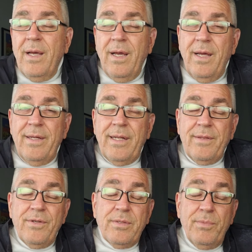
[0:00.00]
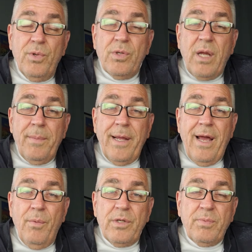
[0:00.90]
And there's some news coming
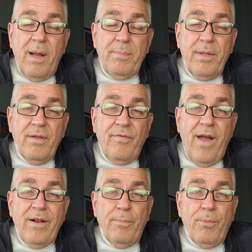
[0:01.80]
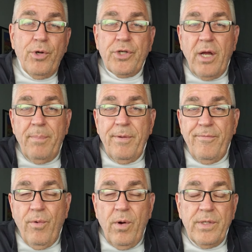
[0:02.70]
out, which might be the final push up
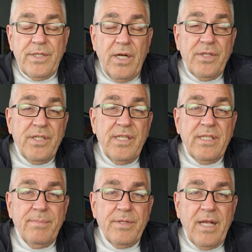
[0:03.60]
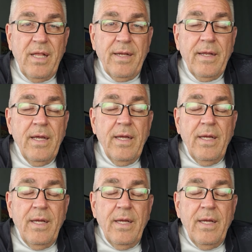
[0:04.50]
before it starts to see some selling.